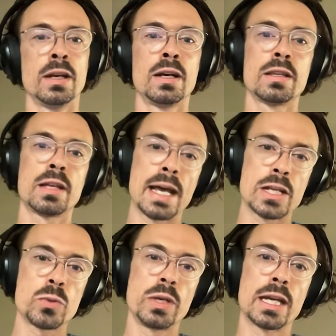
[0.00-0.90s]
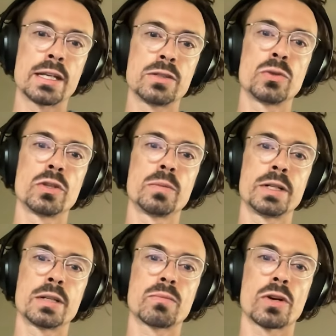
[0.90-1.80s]
And then as we get into the
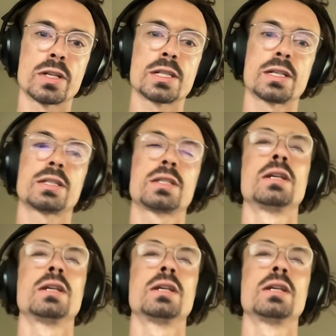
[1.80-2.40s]
building process,